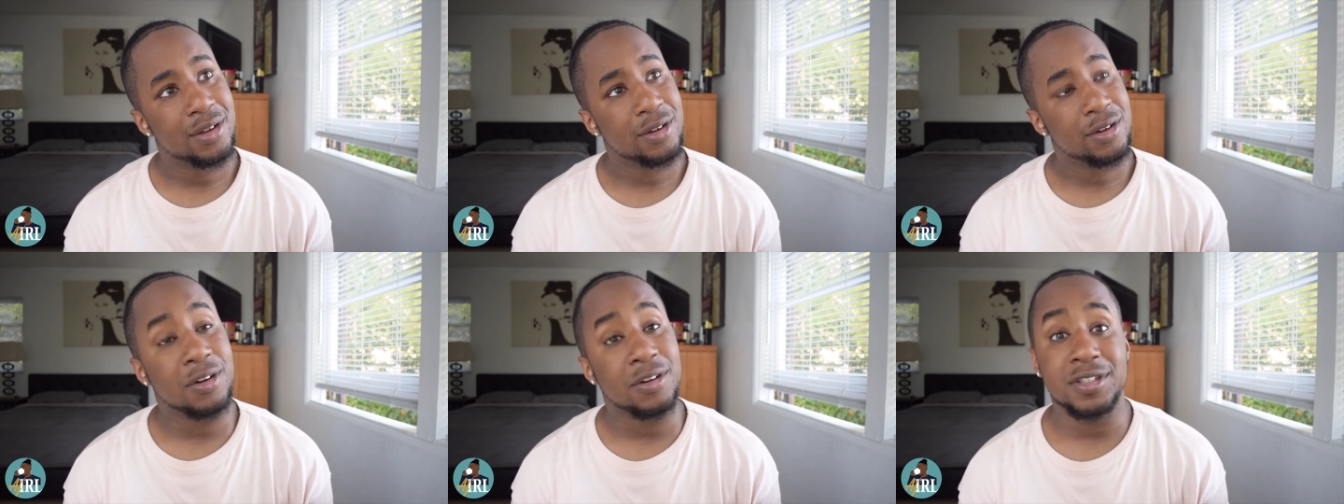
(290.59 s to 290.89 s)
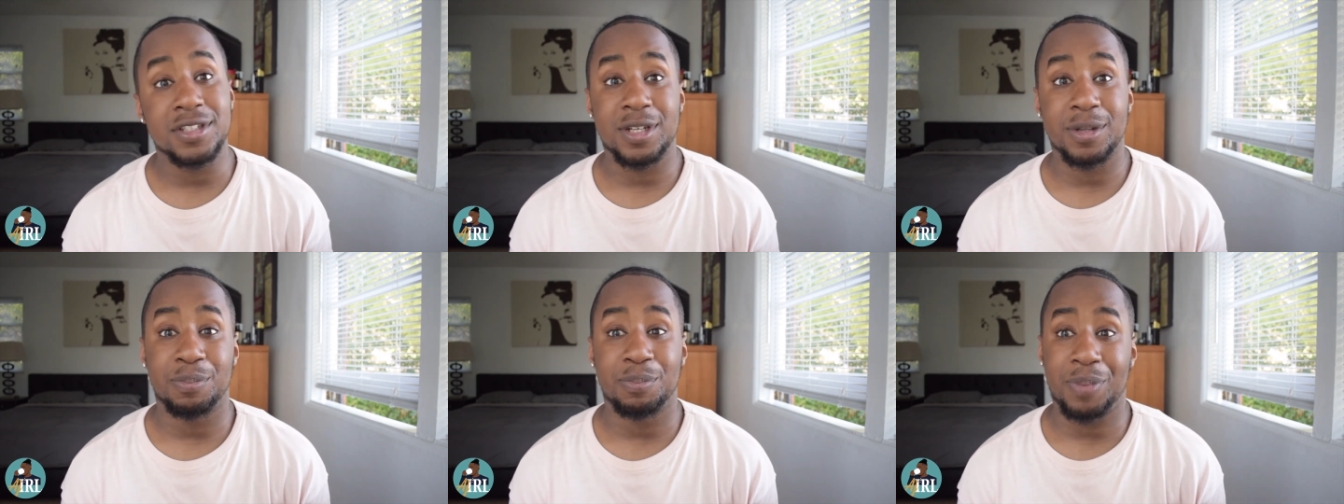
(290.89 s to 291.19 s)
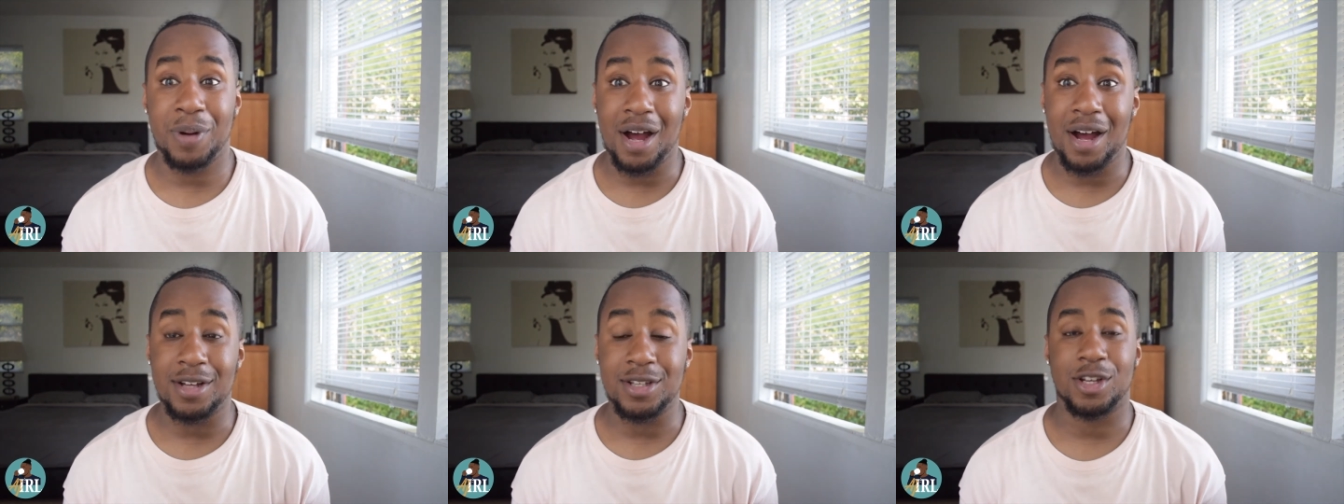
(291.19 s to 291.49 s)
gone to
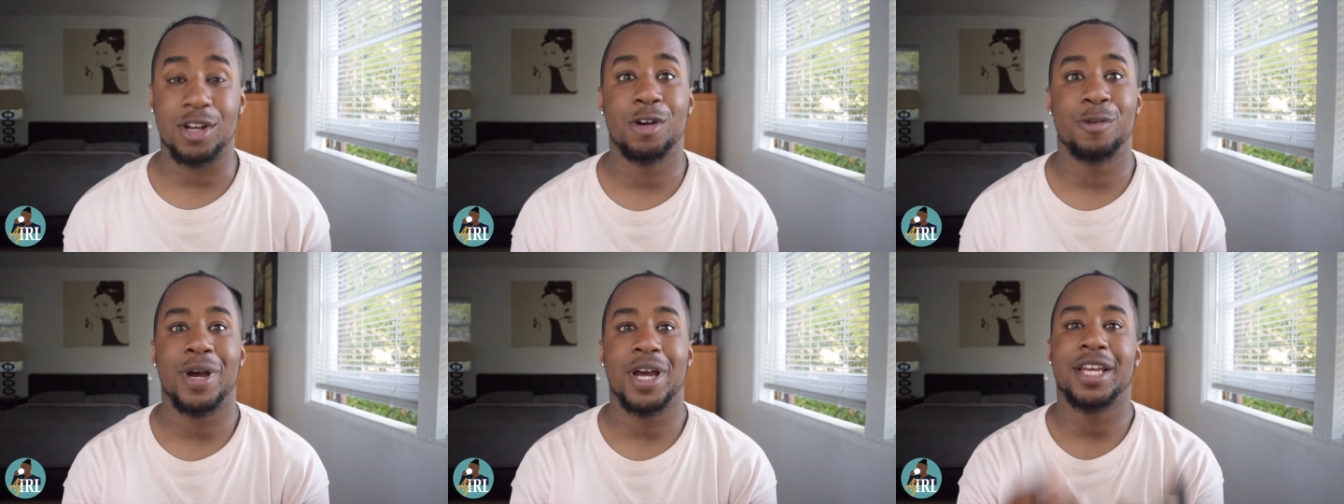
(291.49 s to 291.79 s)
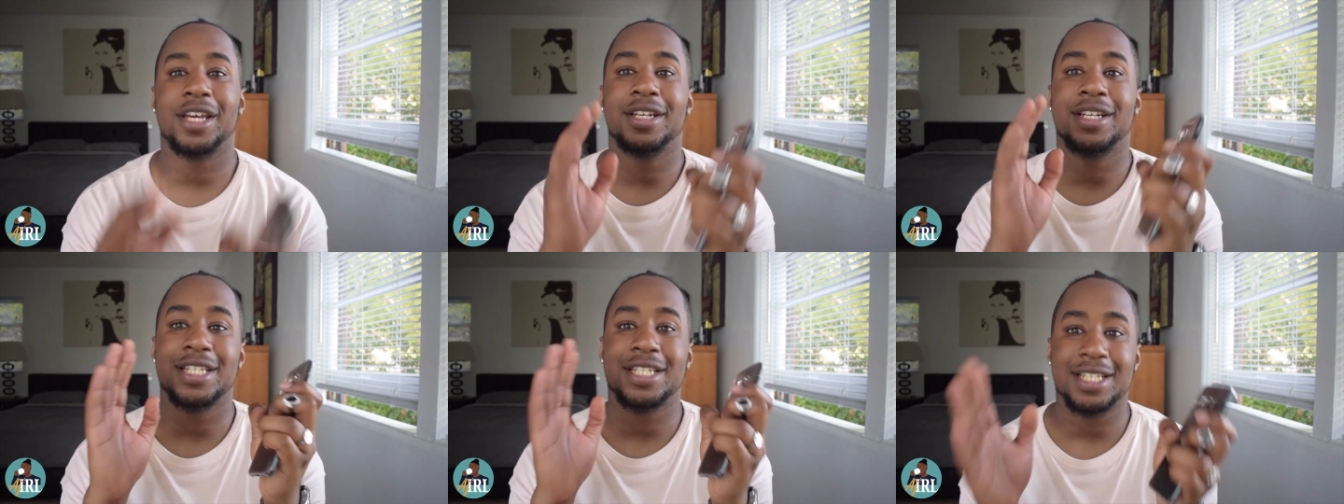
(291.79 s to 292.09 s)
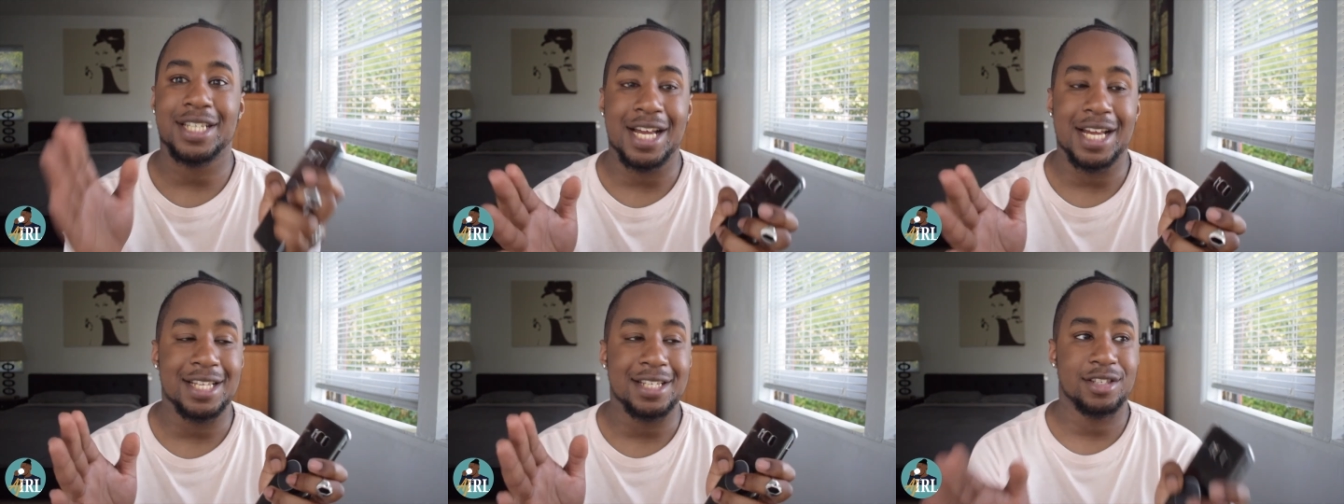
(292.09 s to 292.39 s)
bars, oh my goodness
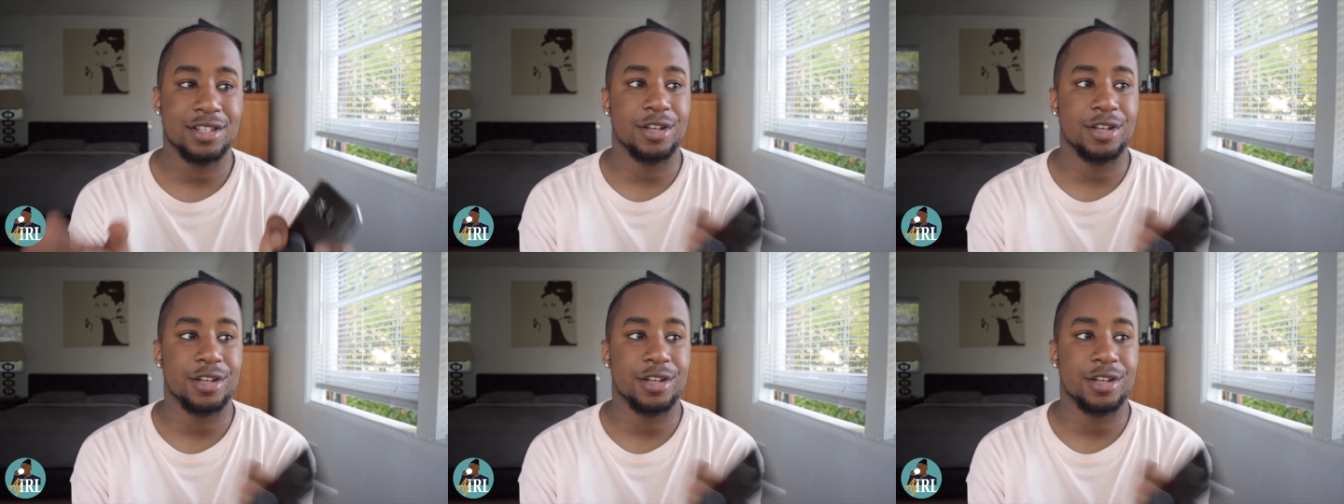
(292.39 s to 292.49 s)
guys.